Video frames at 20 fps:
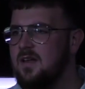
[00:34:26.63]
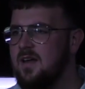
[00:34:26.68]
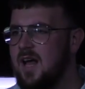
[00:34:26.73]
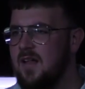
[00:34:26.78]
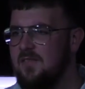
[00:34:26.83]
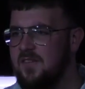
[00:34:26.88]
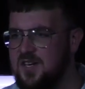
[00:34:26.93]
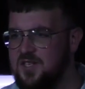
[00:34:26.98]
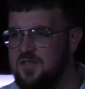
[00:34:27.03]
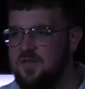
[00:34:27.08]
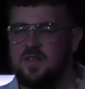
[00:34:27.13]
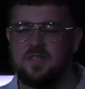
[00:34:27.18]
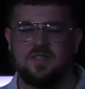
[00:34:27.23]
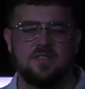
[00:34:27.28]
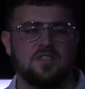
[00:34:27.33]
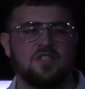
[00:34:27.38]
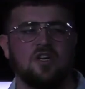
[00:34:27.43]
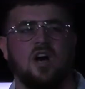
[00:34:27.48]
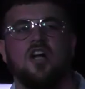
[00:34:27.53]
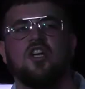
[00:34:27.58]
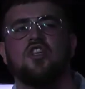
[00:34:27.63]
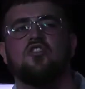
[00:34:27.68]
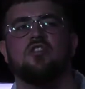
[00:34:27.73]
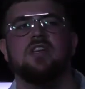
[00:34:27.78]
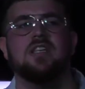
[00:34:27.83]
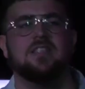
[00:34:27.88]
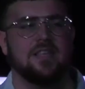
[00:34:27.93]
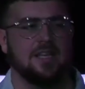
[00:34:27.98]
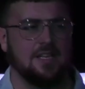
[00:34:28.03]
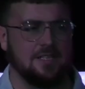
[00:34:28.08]
I'll finish this, John
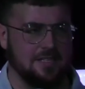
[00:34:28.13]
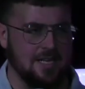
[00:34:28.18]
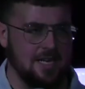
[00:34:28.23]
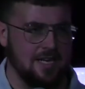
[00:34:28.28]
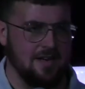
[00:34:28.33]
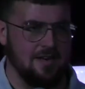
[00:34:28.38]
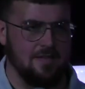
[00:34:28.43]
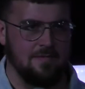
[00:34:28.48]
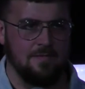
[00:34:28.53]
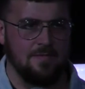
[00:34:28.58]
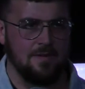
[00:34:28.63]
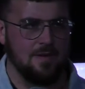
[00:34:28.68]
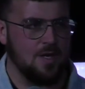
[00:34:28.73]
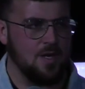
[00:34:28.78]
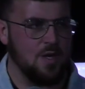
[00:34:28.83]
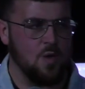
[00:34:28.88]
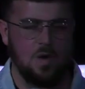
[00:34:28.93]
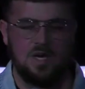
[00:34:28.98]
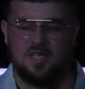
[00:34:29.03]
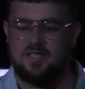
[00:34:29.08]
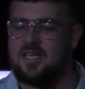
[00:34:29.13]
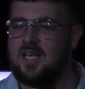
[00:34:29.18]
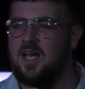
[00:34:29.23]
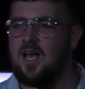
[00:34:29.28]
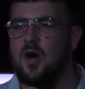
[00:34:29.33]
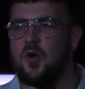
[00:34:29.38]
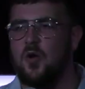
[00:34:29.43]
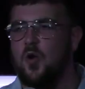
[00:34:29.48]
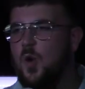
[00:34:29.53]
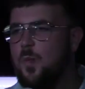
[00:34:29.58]
3:16. We see it
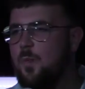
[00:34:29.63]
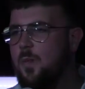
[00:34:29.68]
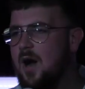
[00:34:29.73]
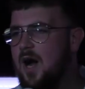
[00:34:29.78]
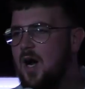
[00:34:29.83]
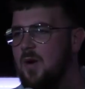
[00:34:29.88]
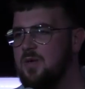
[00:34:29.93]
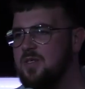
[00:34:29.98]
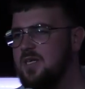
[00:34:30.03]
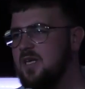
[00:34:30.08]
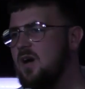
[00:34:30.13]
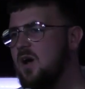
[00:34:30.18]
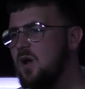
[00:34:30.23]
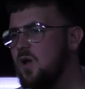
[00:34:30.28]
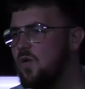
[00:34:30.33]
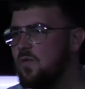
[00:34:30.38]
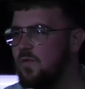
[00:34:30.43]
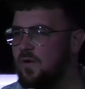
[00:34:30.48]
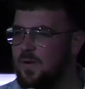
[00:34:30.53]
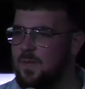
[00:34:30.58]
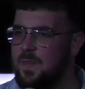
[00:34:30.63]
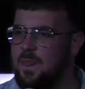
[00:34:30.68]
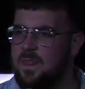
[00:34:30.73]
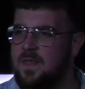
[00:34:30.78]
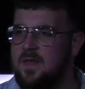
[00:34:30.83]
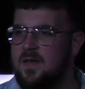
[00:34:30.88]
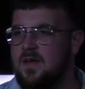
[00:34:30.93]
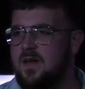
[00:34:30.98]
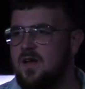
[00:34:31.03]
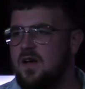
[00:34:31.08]
in Croke Park, we see it all over.
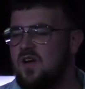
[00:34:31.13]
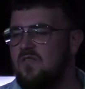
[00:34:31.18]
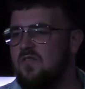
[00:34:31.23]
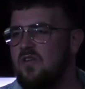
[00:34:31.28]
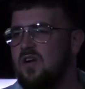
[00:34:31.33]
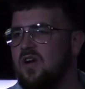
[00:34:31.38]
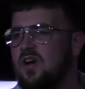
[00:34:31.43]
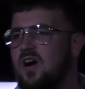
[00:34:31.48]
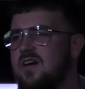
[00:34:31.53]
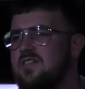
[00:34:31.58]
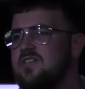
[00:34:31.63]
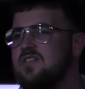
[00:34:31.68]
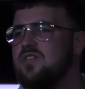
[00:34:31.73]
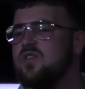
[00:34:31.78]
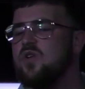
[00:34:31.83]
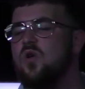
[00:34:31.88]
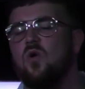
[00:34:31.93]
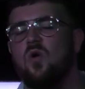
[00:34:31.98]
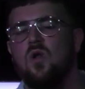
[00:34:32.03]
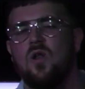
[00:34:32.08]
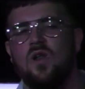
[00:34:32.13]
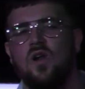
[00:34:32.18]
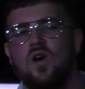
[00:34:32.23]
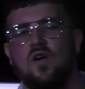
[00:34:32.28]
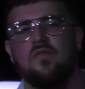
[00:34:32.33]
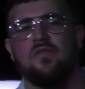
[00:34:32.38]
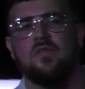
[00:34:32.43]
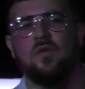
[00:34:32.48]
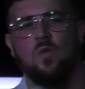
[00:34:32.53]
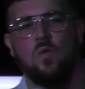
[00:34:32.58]
For God so
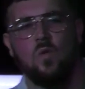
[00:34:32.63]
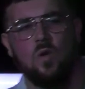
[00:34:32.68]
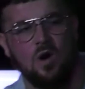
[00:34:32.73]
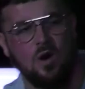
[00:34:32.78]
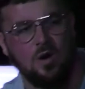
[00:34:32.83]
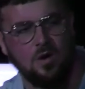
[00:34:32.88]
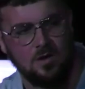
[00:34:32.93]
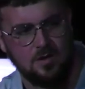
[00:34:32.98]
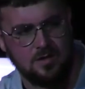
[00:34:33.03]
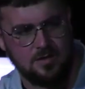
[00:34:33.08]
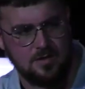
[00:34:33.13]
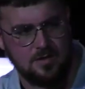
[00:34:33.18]
loved the world.